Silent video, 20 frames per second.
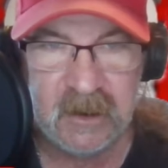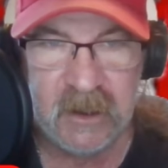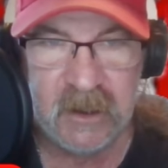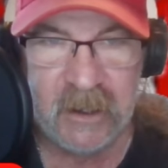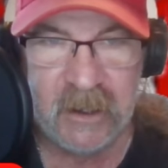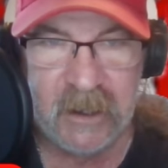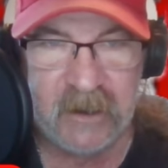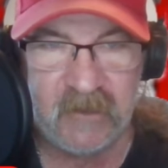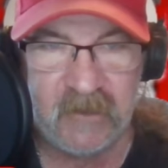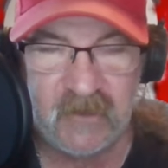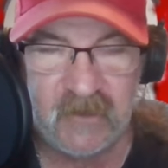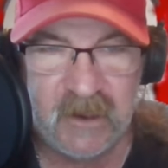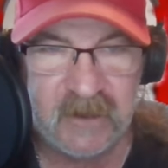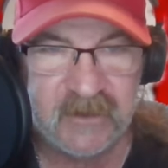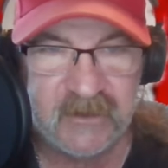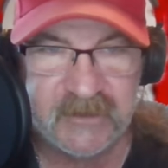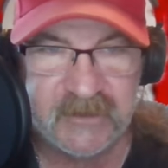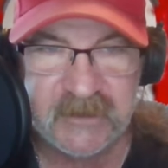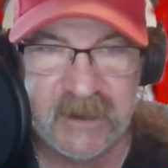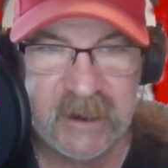I don't
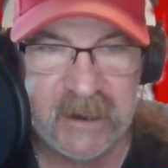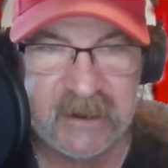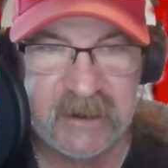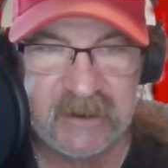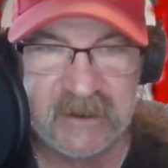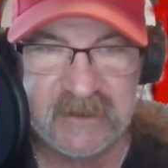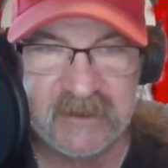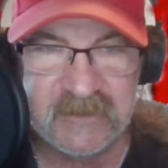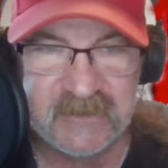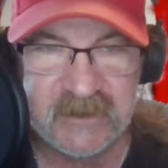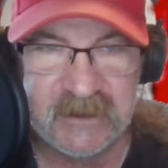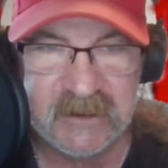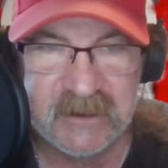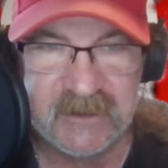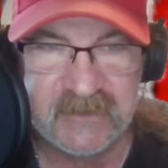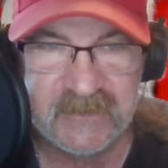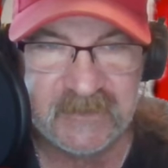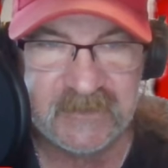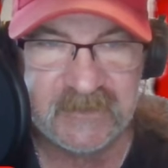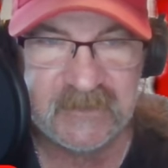understand these
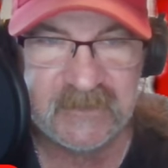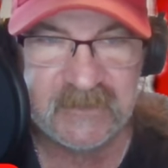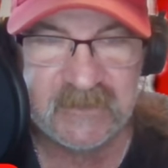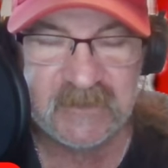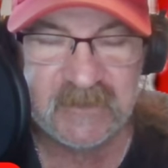lists.